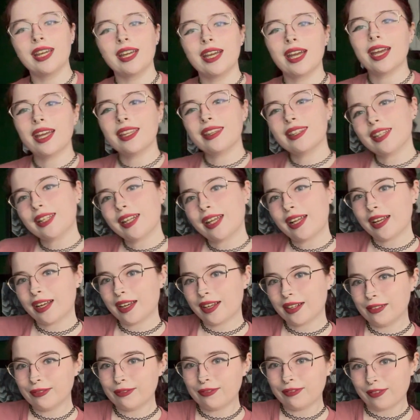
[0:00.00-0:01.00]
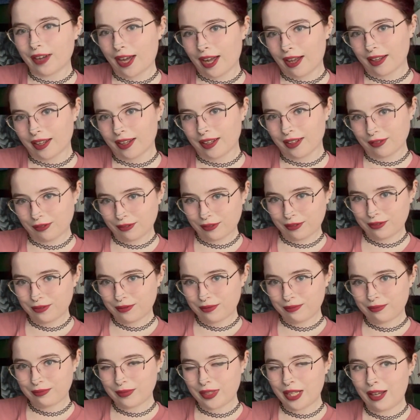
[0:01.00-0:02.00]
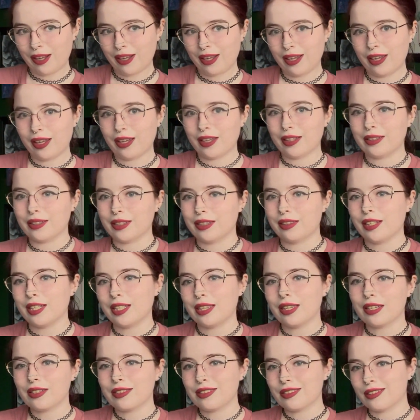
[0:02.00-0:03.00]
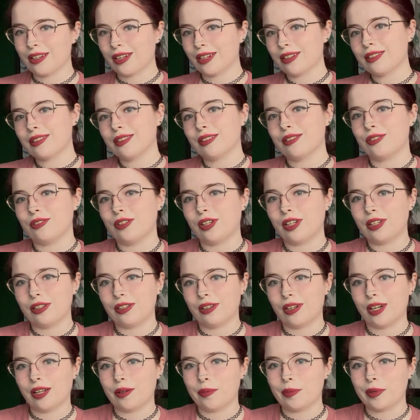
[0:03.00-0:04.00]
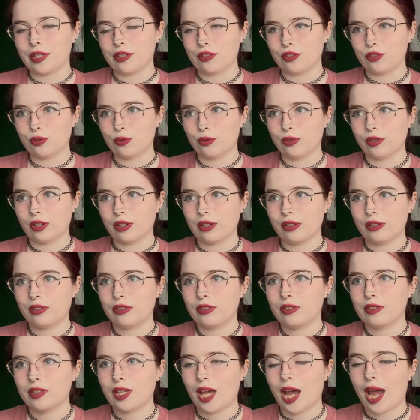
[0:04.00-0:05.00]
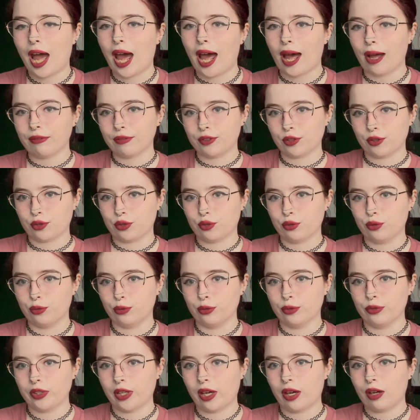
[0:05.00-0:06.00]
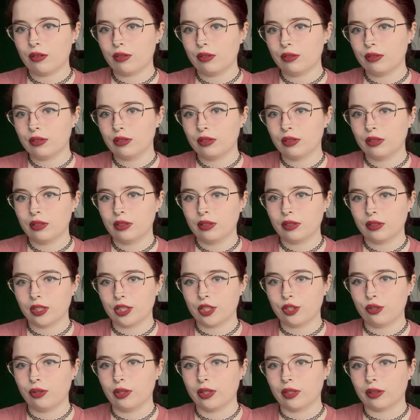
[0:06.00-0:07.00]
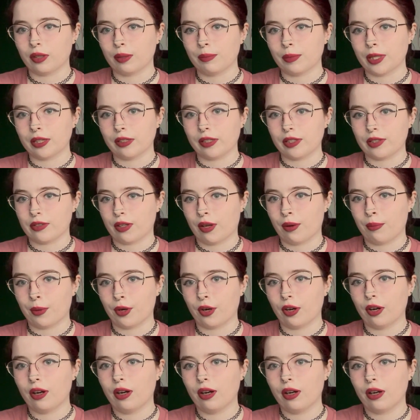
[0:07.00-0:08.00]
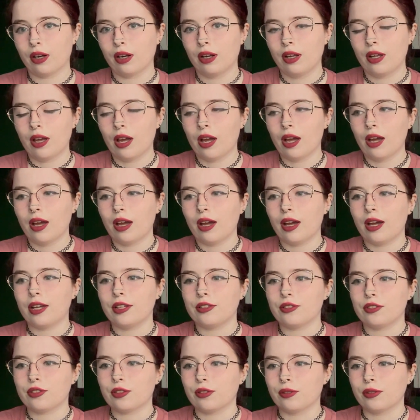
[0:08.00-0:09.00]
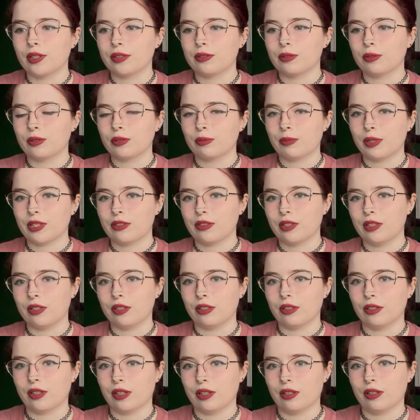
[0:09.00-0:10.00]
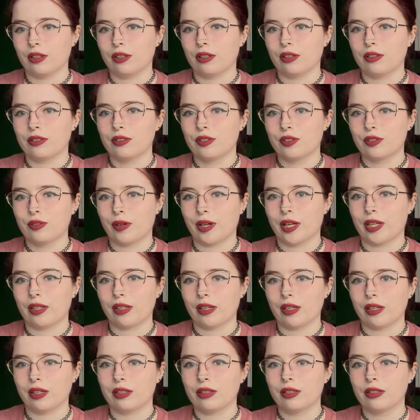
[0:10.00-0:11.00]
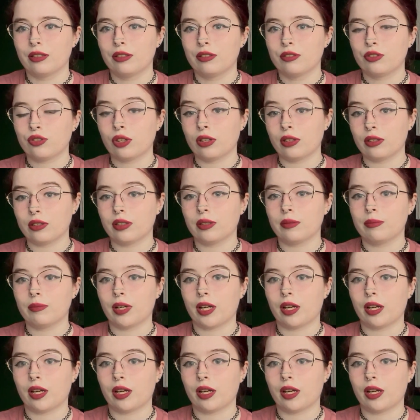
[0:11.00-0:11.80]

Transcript: then I got a 5. And the thing that sucks is you get your AP scores after school's out. Like you get them in the summer. And so this was my senior year. So I like turned in